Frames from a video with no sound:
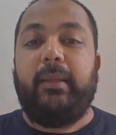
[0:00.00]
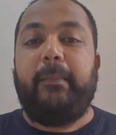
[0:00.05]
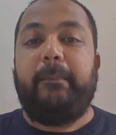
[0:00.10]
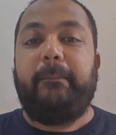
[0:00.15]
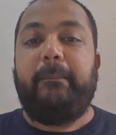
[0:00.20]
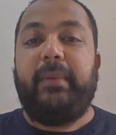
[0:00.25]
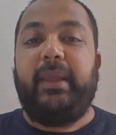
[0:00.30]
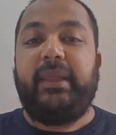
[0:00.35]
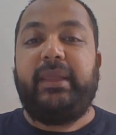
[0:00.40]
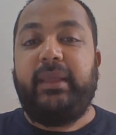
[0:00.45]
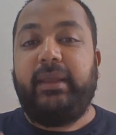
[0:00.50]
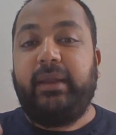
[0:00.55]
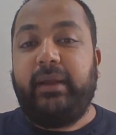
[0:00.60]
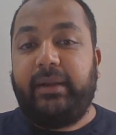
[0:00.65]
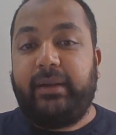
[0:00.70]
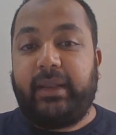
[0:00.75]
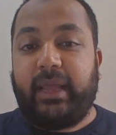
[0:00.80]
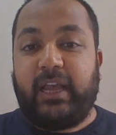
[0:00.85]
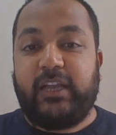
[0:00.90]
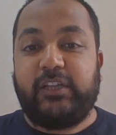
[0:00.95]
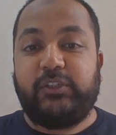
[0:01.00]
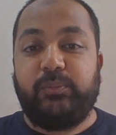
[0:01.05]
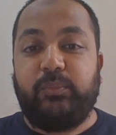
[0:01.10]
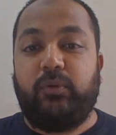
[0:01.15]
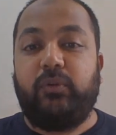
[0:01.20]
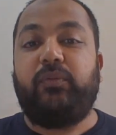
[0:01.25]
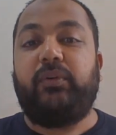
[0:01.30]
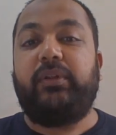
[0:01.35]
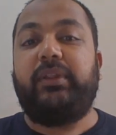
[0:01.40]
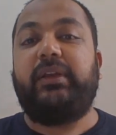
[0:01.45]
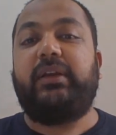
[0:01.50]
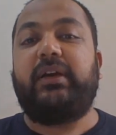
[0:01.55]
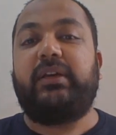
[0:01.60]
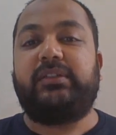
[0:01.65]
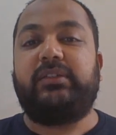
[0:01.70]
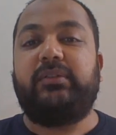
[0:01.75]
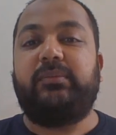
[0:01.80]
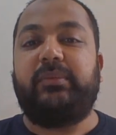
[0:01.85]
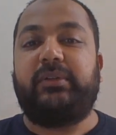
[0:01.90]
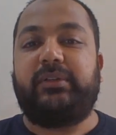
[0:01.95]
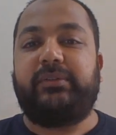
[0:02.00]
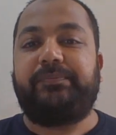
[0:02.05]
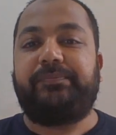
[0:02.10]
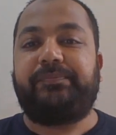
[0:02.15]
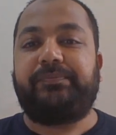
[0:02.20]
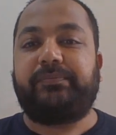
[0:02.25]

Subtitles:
Making a dashboard for the customer.